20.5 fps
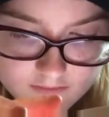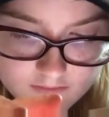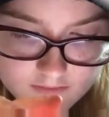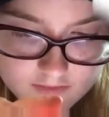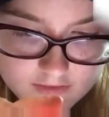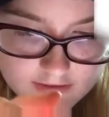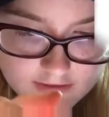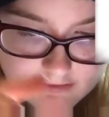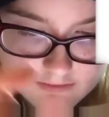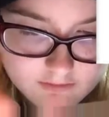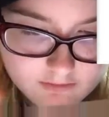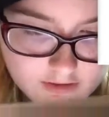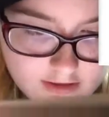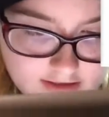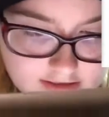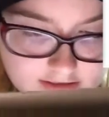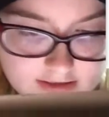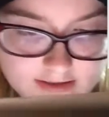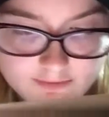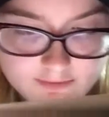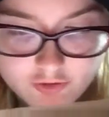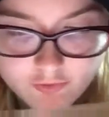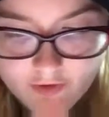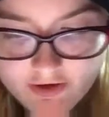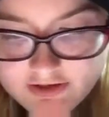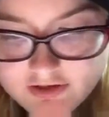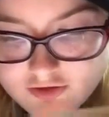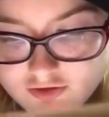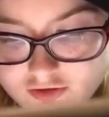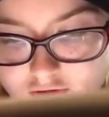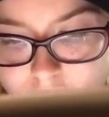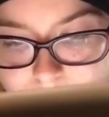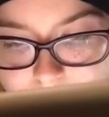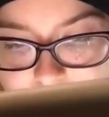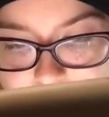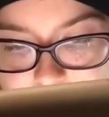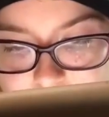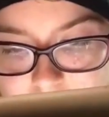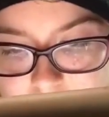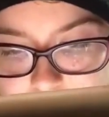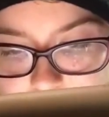Next. Okay, Simon G. Why is YouTube
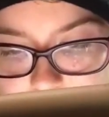banning